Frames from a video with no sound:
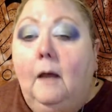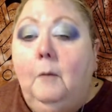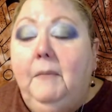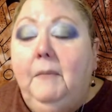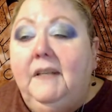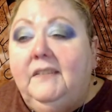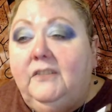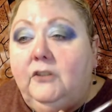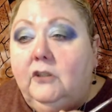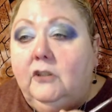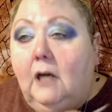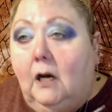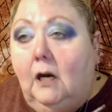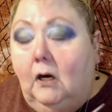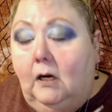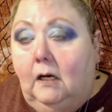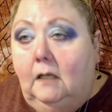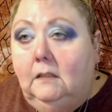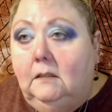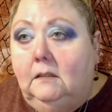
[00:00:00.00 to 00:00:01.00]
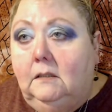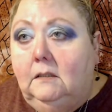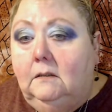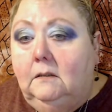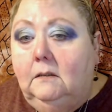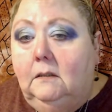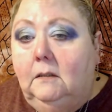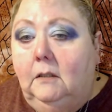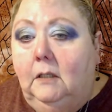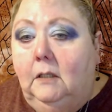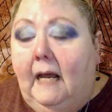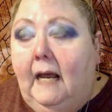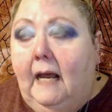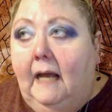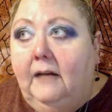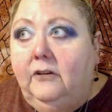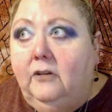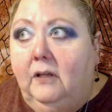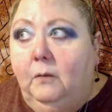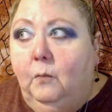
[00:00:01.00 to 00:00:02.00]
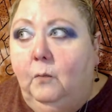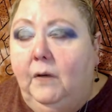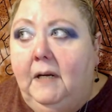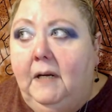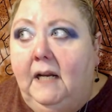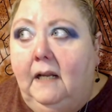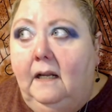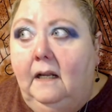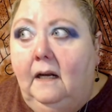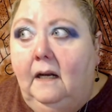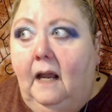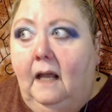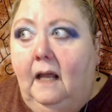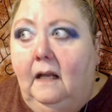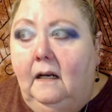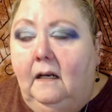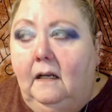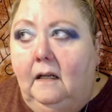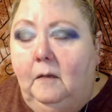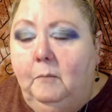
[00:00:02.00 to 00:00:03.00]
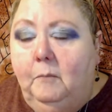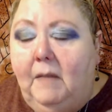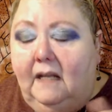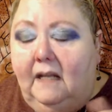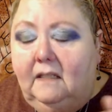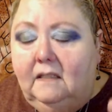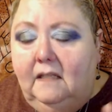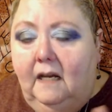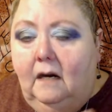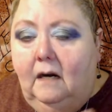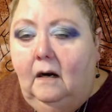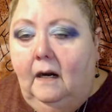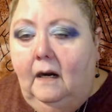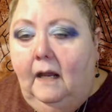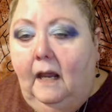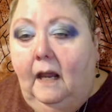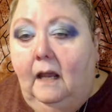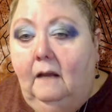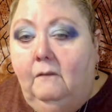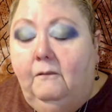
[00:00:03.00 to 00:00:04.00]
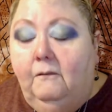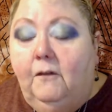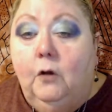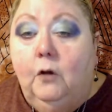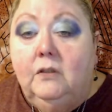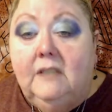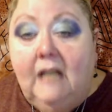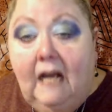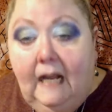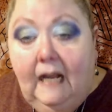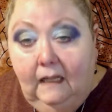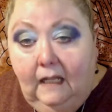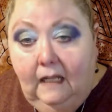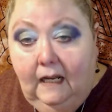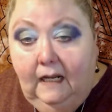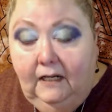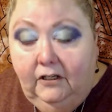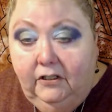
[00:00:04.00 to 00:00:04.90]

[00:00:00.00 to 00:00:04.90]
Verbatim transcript: Goss actually went in and did mascara and false eyelashes